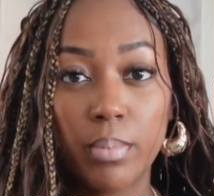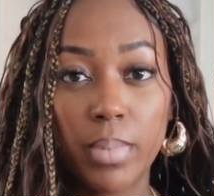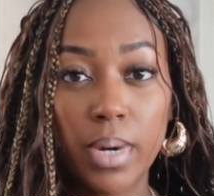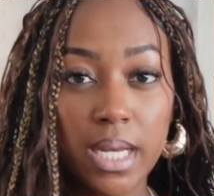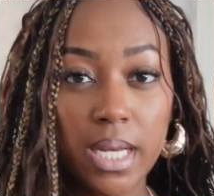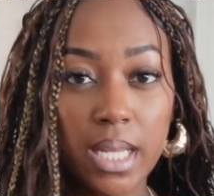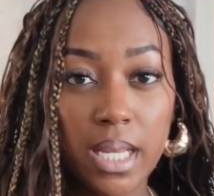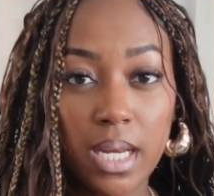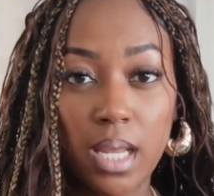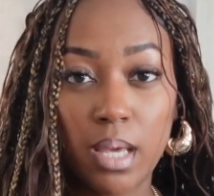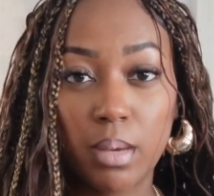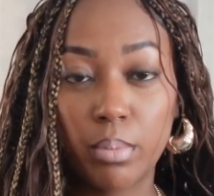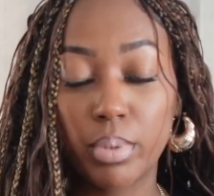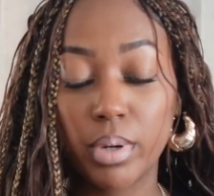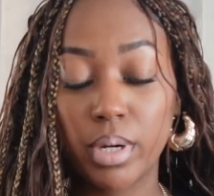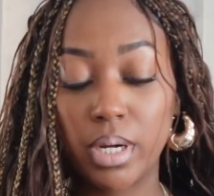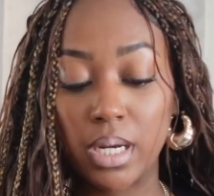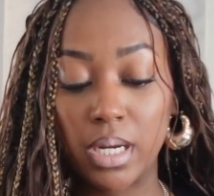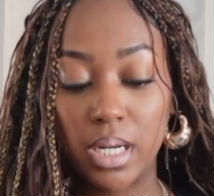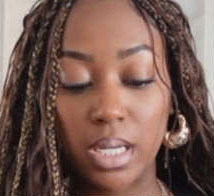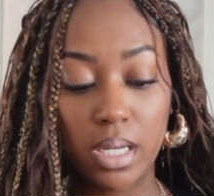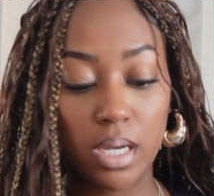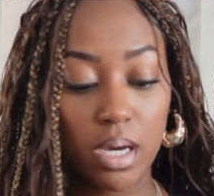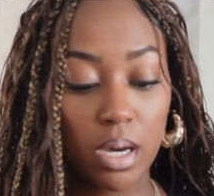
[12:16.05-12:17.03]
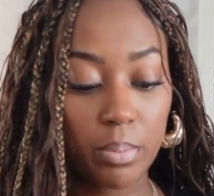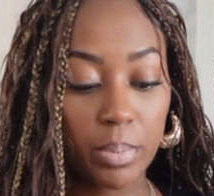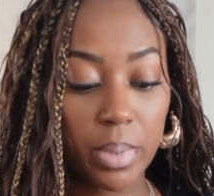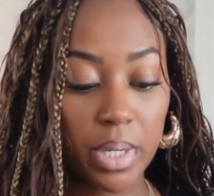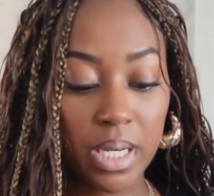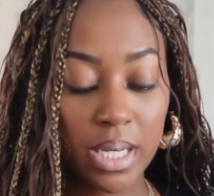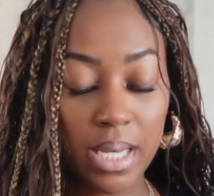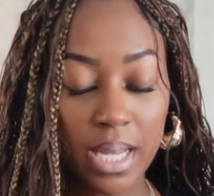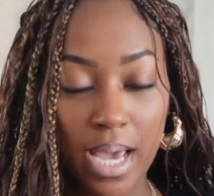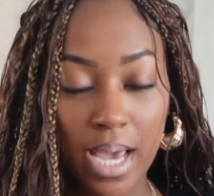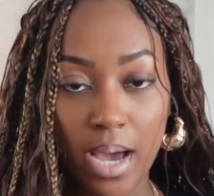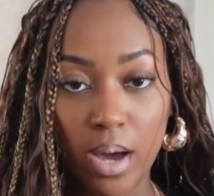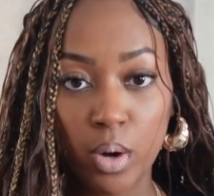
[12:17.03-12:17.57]
bunning it, putting it up
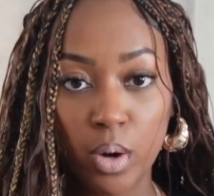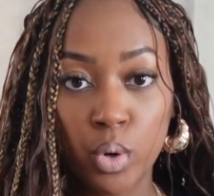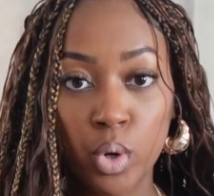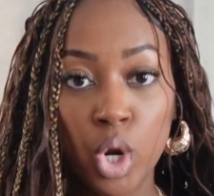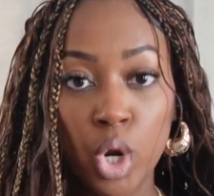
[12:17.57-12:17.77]
and down,